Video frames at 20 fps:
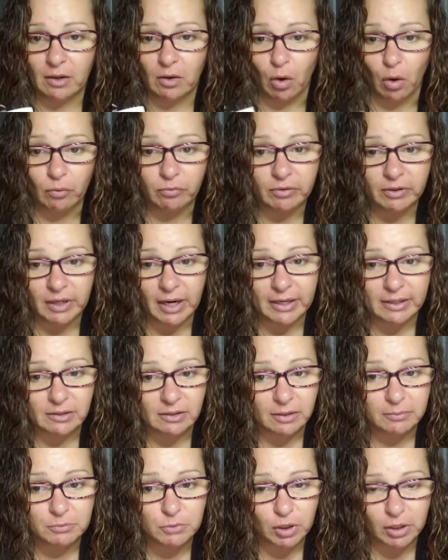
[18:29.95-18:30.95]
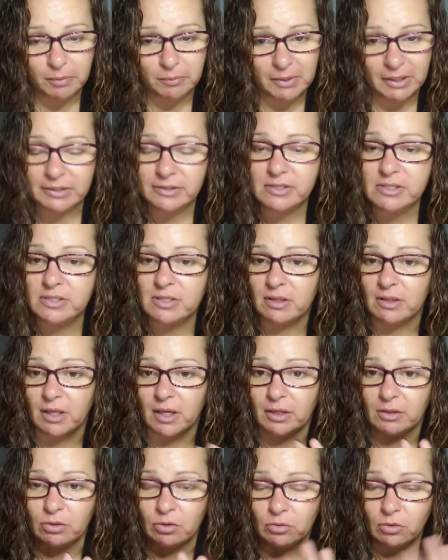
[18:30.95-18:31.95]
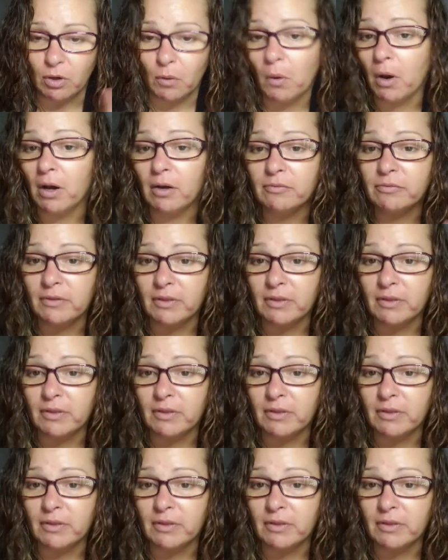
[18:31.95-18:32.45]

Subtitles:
overnight lip treatments that you know of,